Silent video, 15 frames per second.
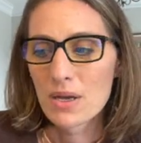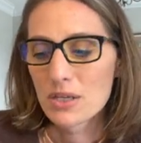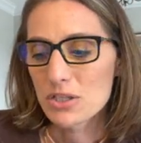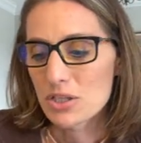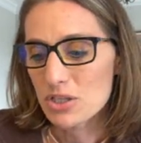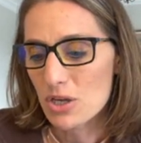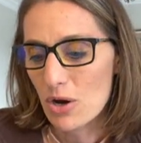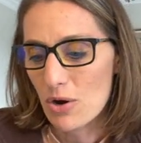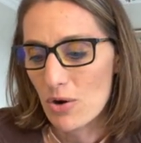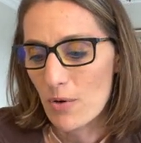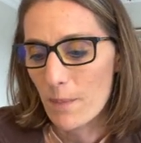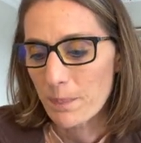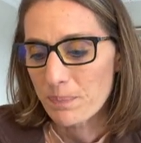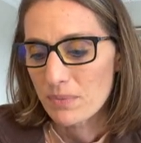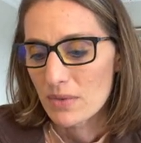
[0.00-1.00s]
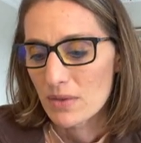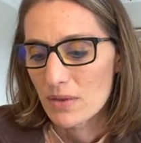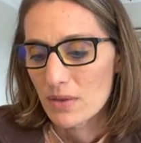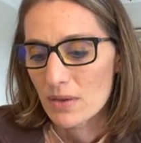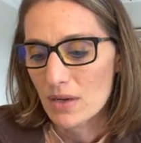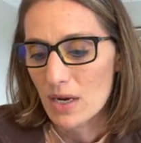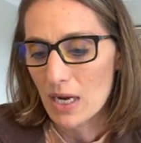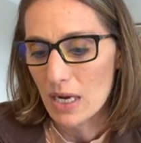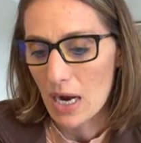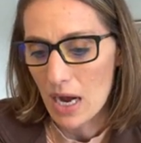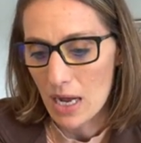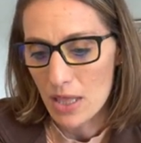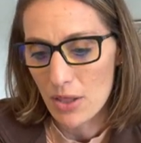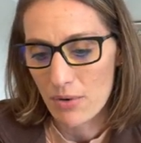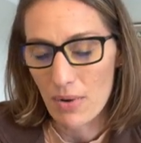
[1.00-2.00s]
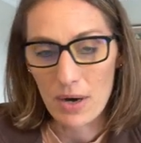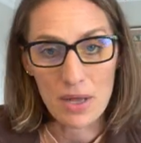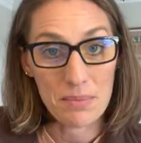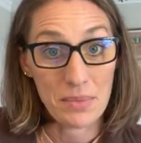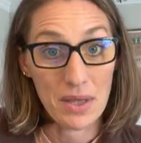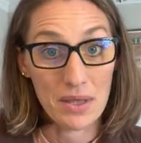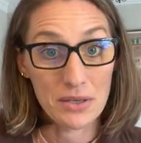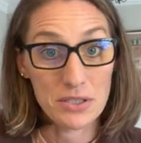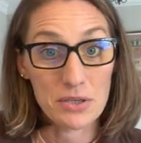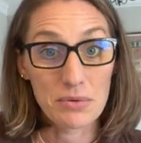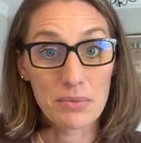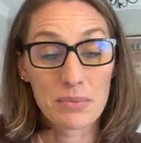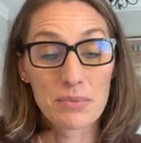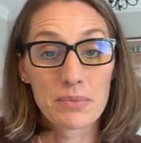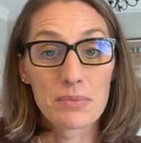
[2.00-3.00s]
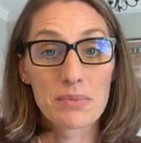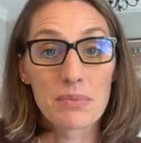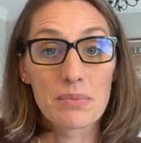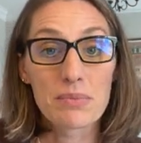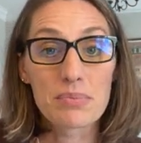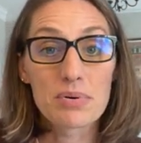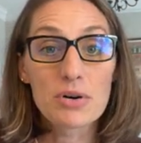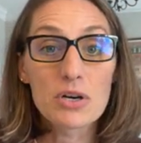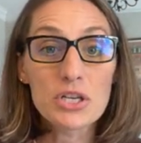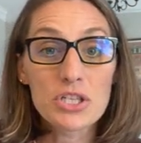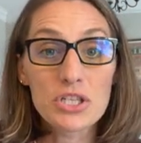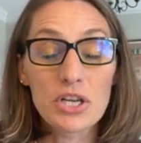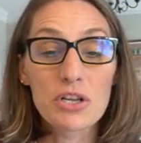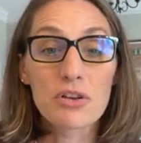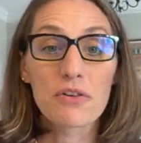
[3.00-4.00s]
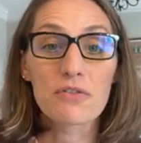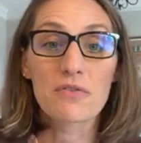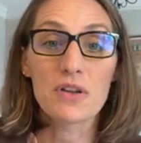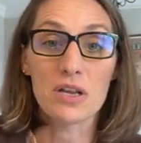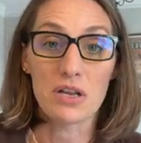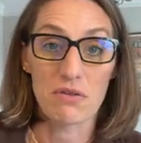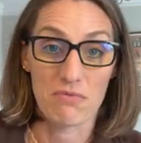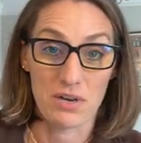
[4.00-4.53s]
So I highly recommend pushing your feeding